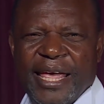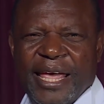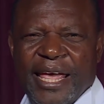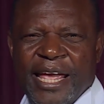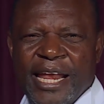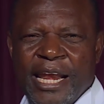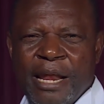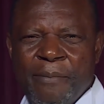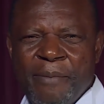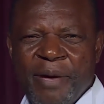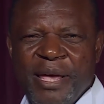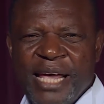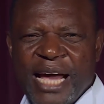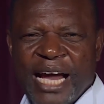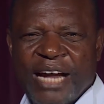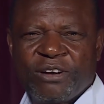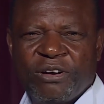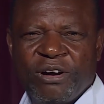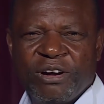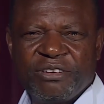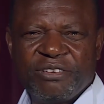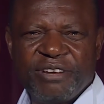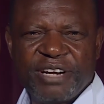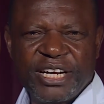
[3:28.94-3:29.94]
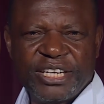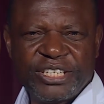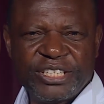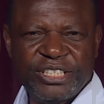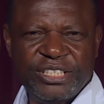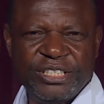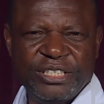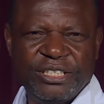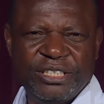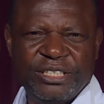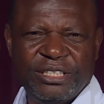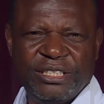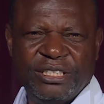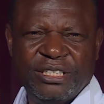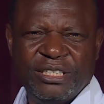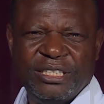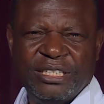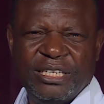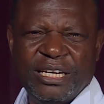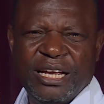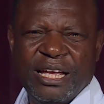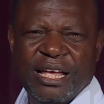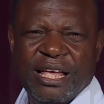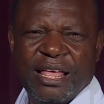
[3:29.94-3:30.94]
Idemeya congregation
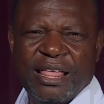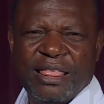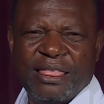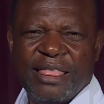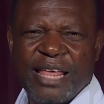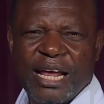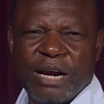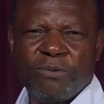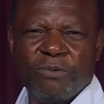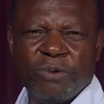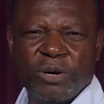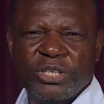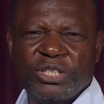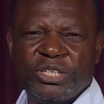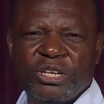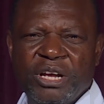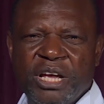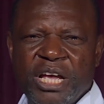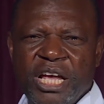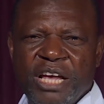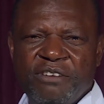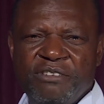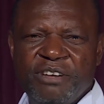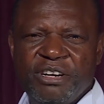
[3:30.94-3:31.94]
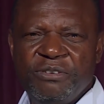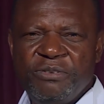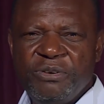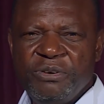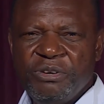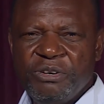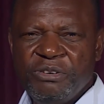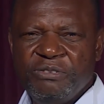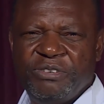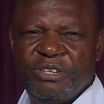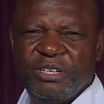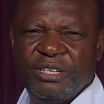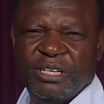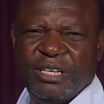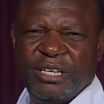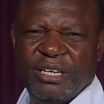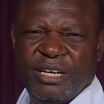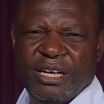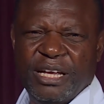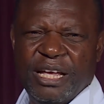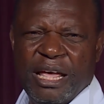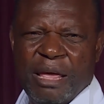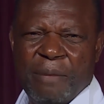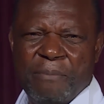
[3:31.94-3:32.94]
that was removed
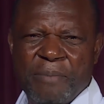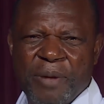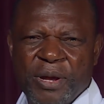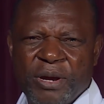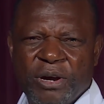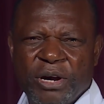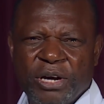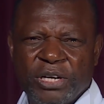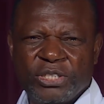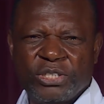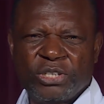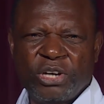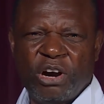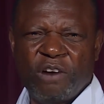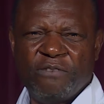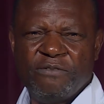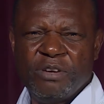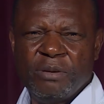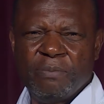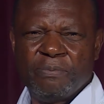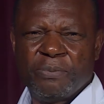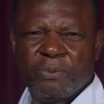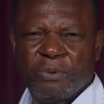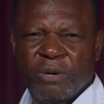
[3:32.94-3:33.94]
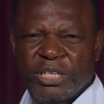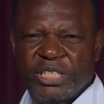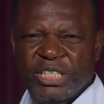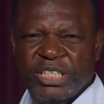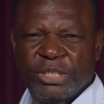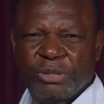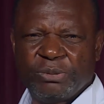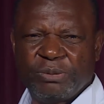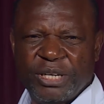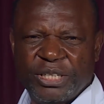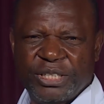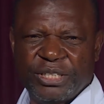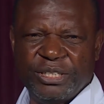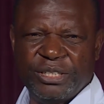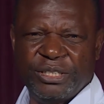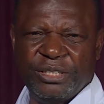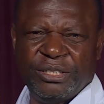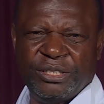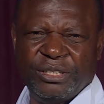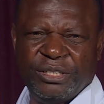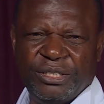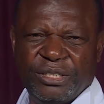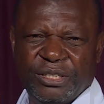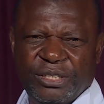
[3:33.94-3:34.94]
because of the poor situation.